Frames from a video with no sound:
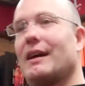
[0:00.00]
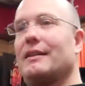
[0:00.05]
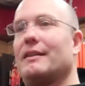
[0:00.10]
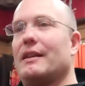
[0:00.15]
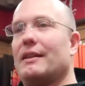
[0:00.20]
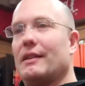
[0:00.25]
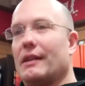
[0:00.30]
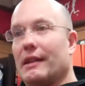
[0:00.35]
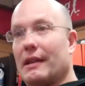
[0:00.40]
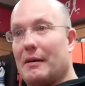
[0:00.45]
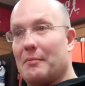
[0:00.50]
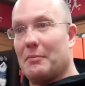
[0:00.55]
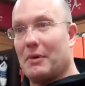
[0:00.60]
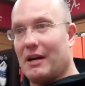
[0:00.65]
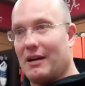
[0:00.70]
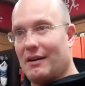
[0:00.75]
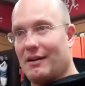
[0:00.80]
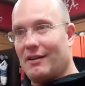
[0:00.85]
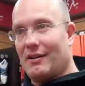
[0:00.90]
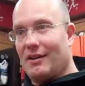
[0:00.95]
and then the
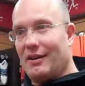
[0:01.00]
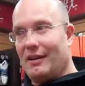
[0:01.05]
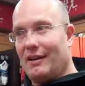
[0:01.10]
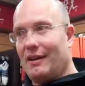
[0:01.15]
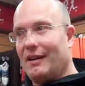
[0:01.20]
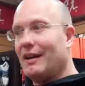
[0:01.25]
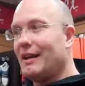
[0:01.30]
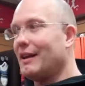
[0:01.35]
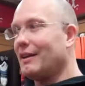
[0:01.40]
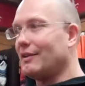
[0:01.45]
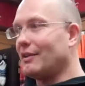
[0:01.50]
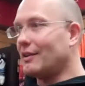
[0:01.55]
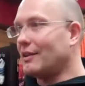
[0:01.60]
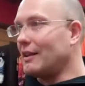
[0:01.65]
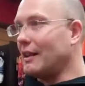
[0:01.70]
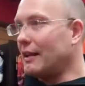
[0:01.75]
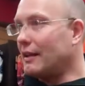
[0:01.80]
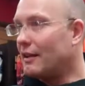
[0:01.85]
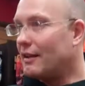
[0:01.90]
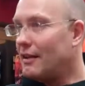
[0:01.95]
lumbar.
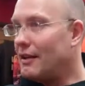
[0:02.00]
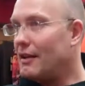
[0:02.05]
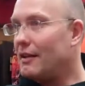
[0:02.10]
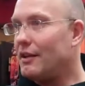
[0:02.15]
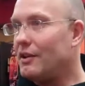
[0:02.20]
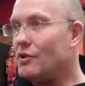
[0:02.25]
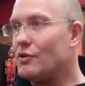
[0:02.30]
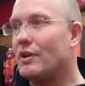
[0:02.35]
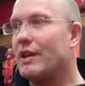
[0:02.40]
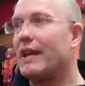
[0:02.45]
You